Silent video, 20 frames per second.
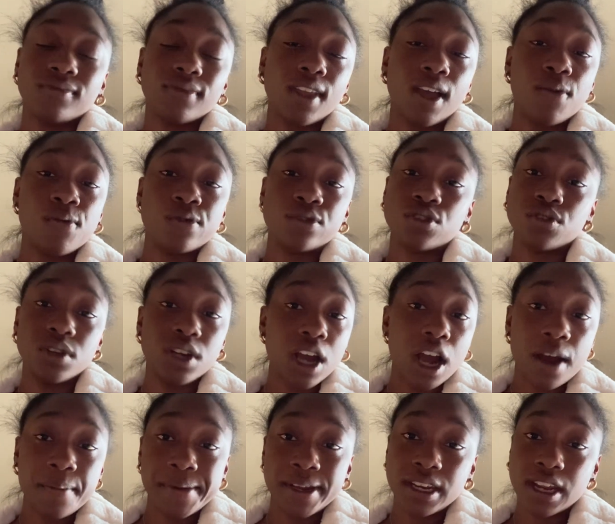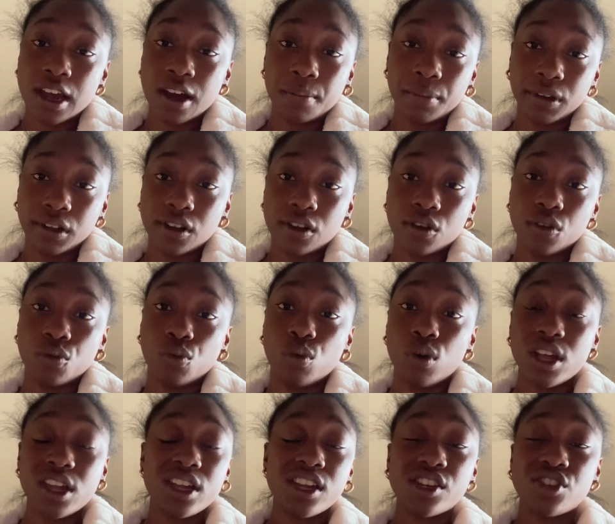I want you to comment down below,
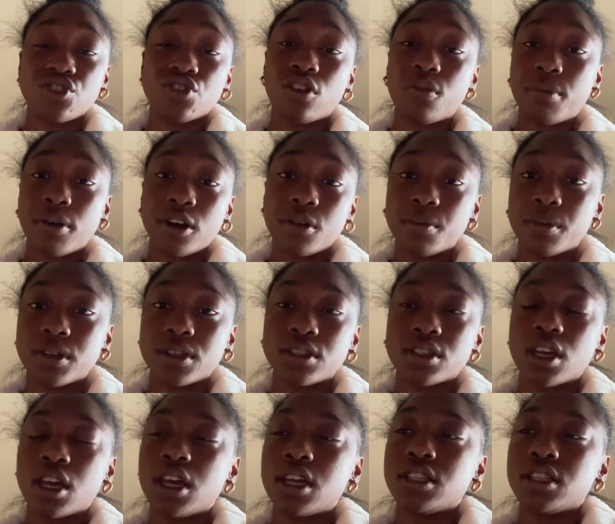what is your purpose?